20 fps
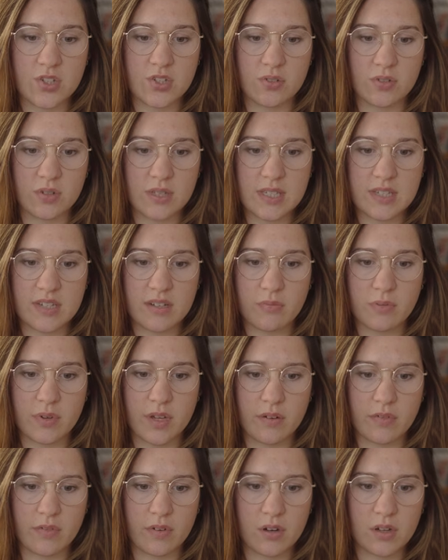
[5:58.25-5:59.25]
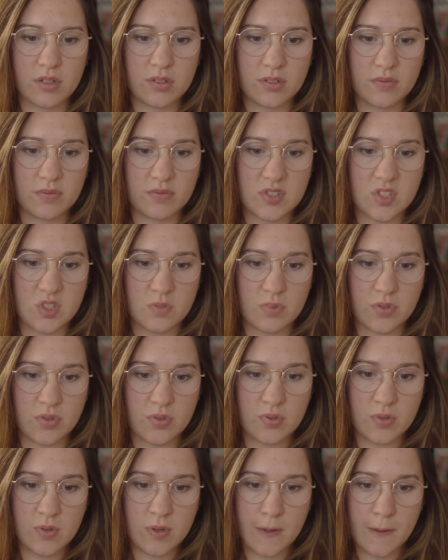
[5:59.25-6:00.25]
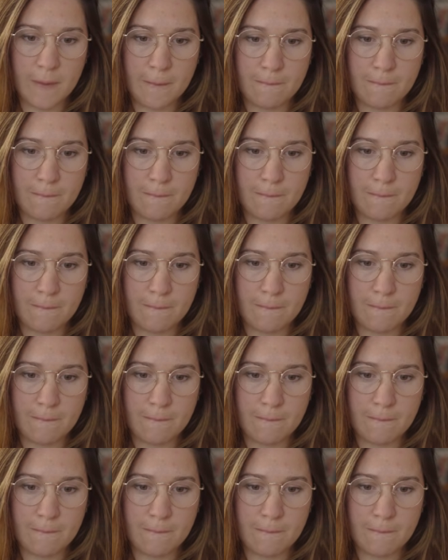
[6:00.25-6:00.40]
So here we have a lot of this blue,